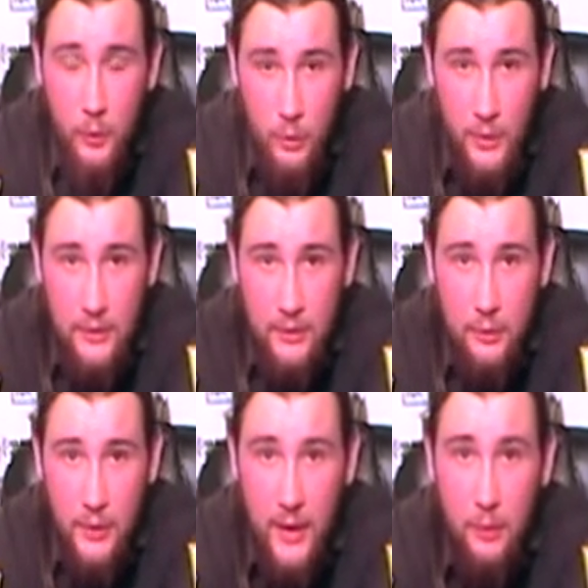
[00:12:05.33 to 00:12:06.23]
All I need to
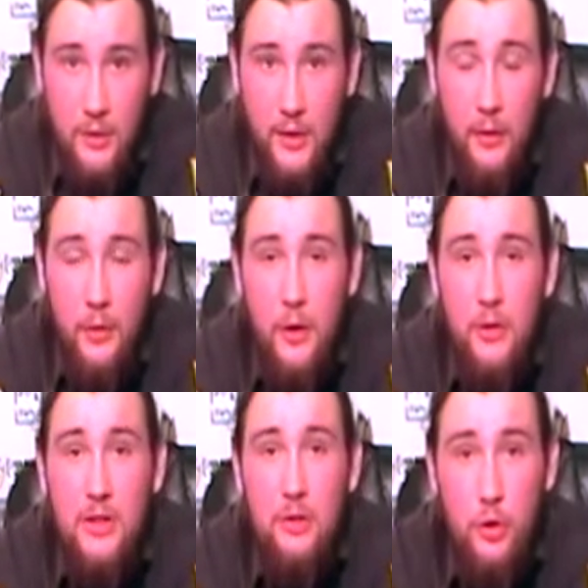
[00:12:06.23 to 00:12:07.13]
do now is add
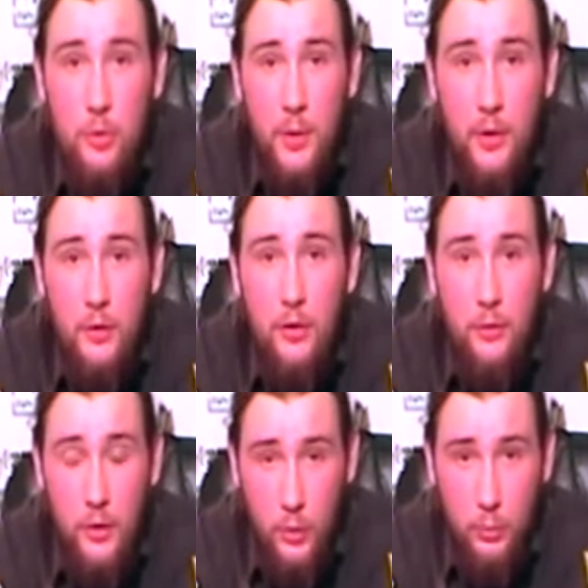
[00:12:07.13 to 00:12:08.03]
32 pints
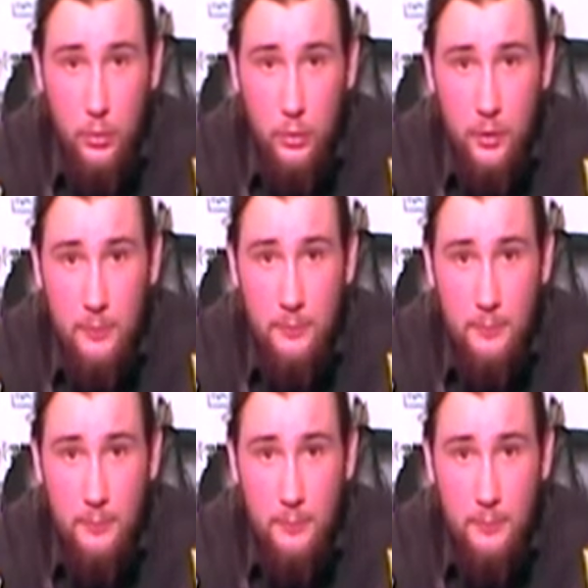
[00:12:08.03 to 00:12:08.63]
of cold water.